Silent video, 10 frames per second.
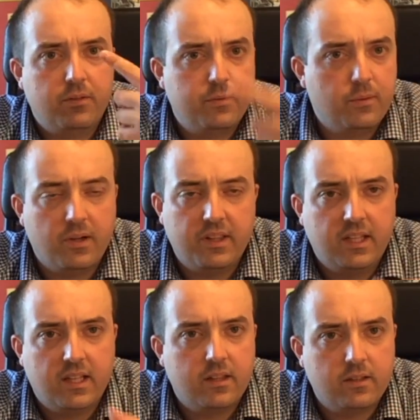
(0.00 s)
through all
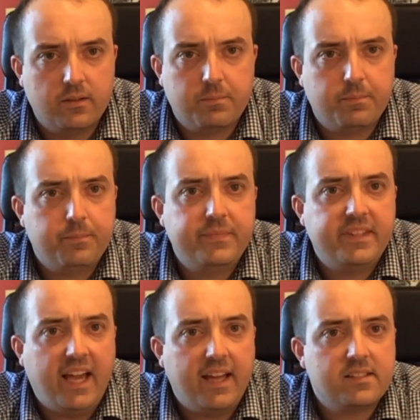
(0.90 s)
the other
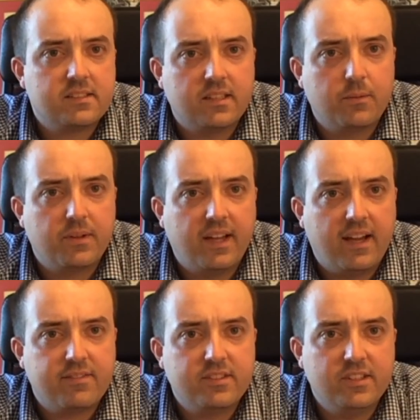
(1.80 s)
tasks that we
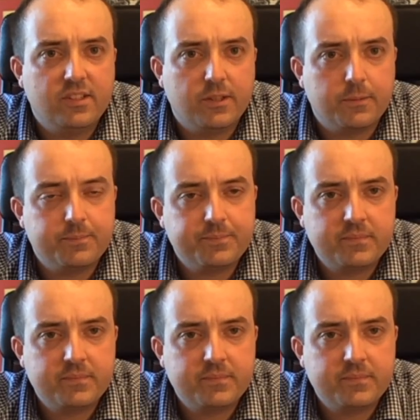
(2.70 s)
have to do.